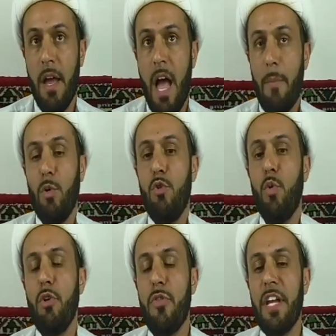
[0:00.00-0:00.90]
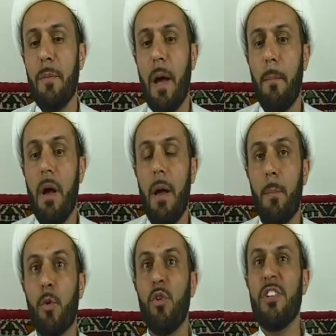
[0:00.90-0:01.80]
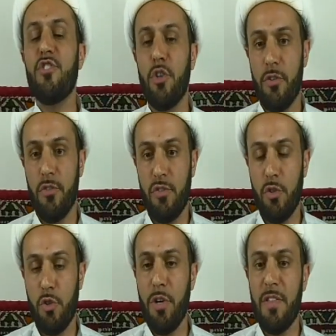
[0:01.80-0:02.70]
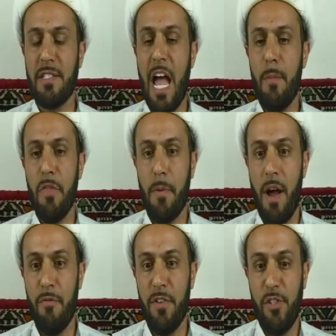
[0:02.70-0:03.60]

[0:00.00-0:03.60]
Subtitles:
I mean, when you think about prisoners during the time of the Prophet.